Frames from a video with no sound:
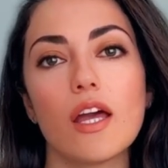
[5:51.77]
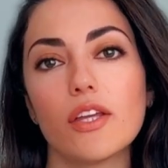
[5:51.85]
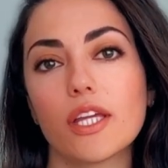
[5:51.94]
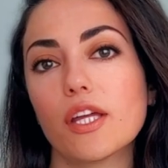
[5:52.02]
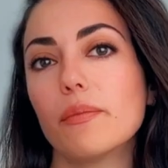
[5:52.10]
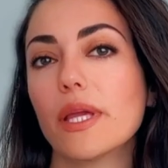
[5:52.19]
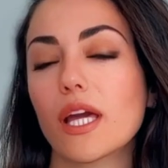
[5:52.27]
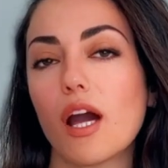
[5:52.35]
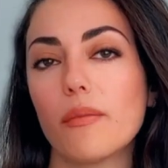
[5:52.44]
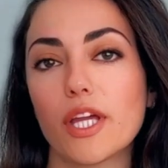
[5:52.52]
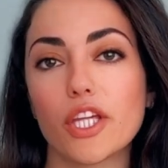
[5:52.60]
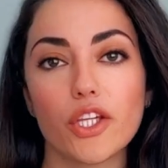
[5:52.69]
you can
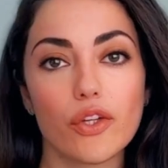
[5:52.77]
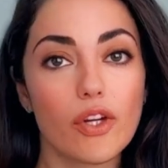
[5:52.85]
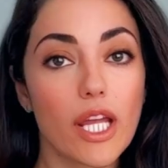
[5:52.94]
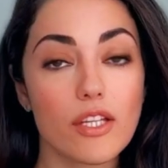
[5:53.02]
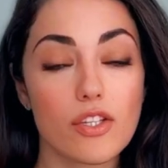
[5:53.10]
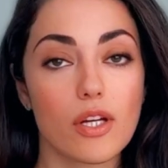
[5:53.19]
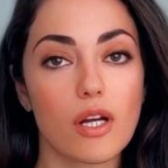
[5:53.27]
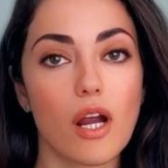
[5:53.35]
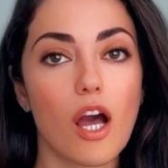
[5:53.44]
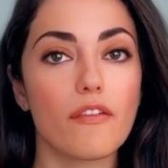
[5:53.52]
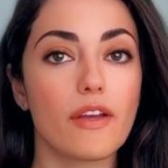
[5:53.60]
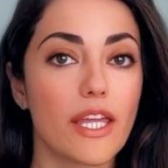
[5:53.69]
become a curator
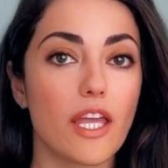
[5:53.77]
of